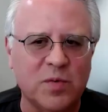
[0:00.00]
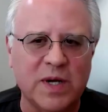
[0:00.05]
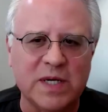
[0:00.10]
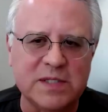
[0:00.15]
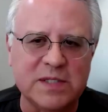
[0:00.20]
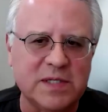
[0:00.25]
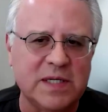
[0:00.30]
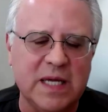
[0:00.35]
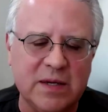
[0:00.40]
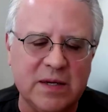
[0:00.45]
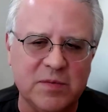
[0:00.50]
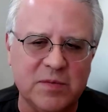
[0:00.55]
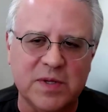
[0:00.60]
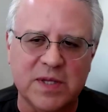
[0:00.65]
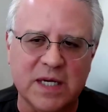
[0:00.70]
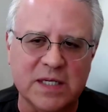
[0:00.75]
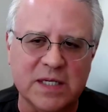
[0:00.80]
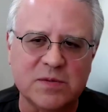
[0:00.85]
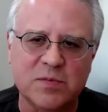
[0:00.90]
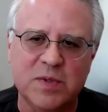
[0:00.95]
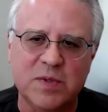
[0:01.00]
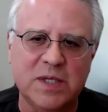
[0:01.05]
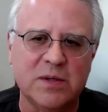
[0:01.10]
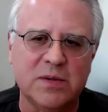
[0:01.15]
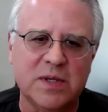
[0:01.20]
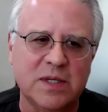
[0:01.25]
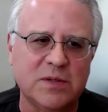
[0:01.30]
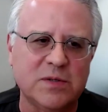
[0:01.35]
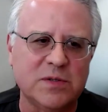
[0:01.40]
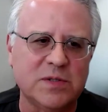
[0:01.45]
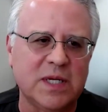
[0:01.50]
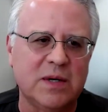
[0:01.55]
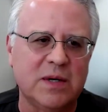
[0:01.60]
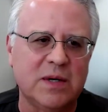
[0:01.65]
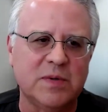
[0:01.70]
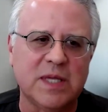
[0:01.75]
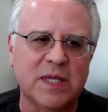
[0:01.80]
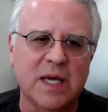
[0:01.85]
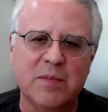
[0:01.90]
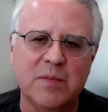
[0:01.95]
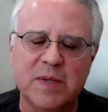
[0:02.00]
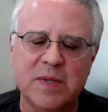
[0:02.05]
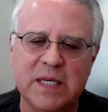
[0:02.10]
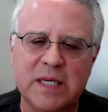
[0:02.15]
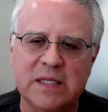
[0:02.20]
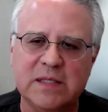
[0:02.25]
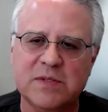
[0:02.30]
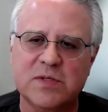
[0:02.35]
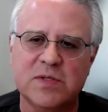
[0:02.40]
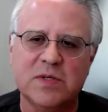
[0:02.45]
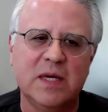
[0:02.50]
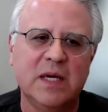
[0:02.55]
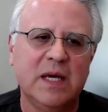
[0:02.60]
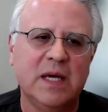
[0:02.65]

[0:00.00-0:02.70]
resonate with us. We don't understand what that means.